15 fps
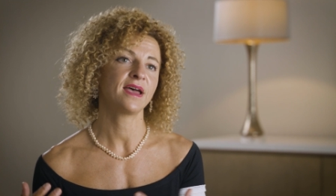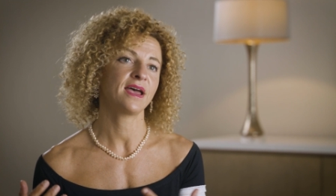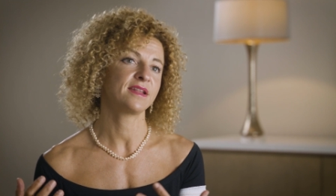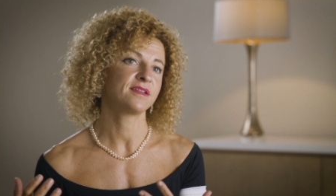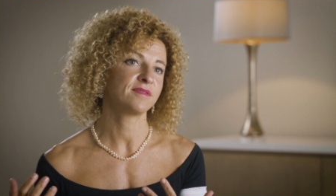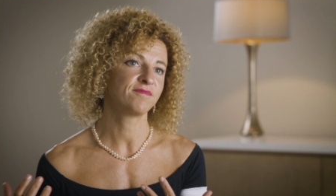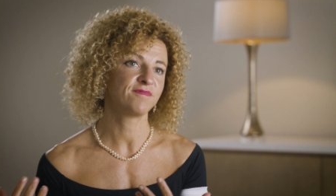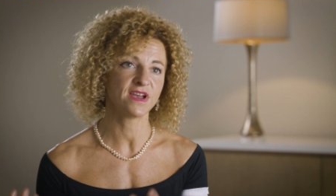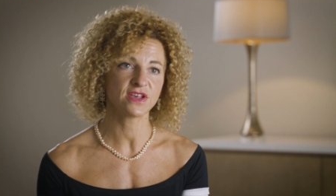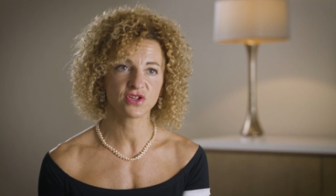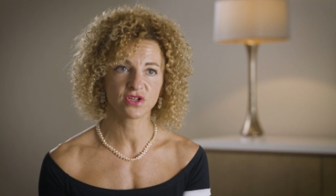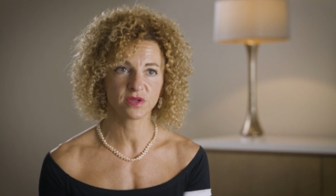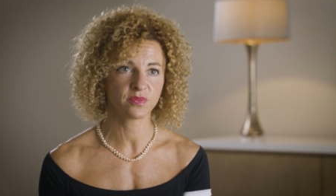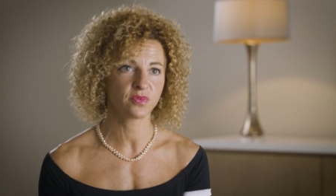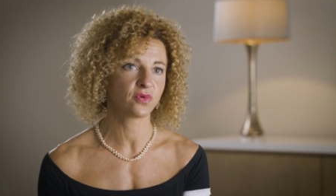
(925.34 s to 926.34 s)
and
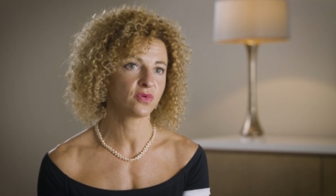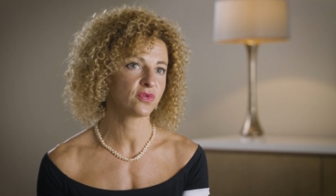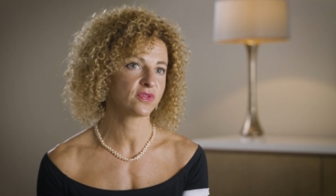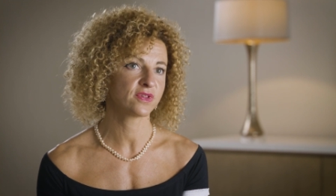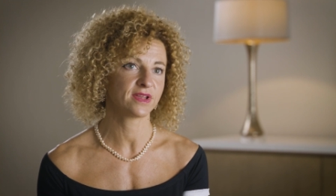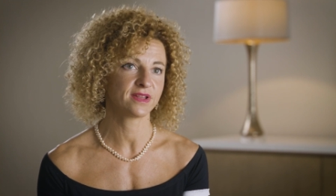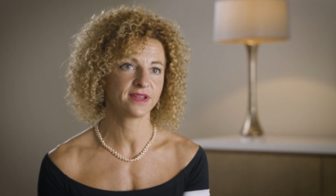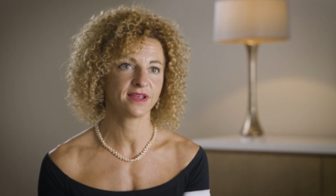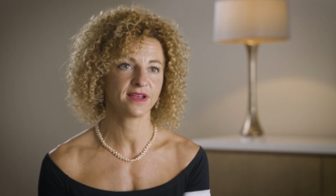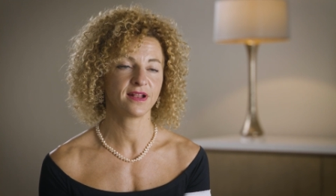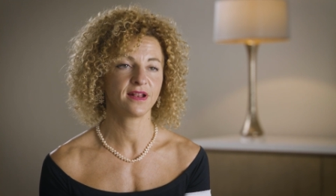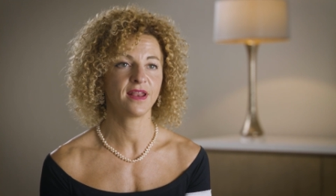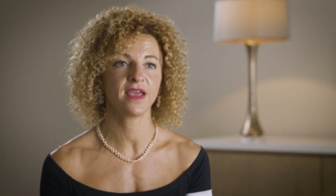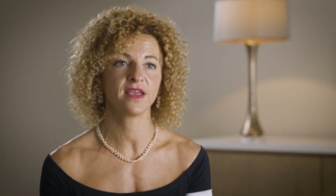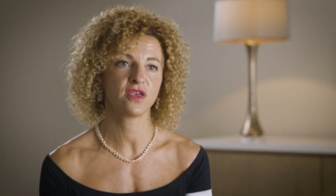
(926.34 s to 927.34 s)
vegetables and uh,
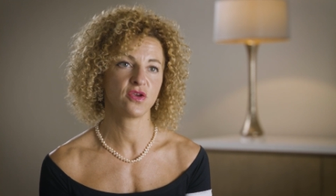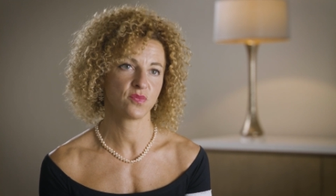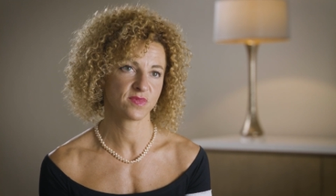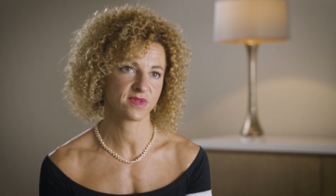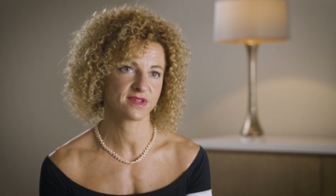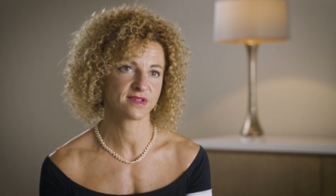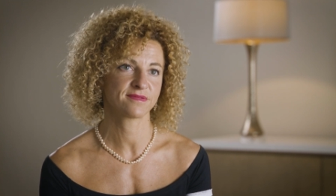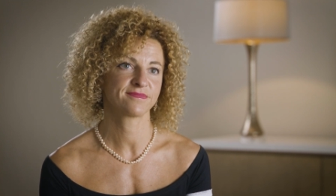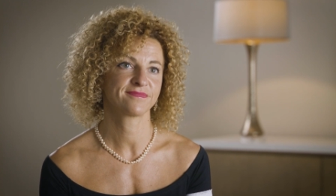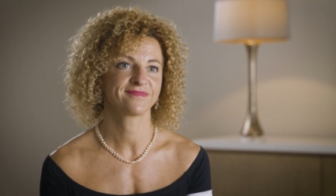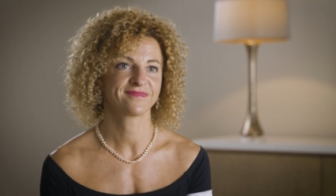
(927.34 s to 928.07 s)
legumes.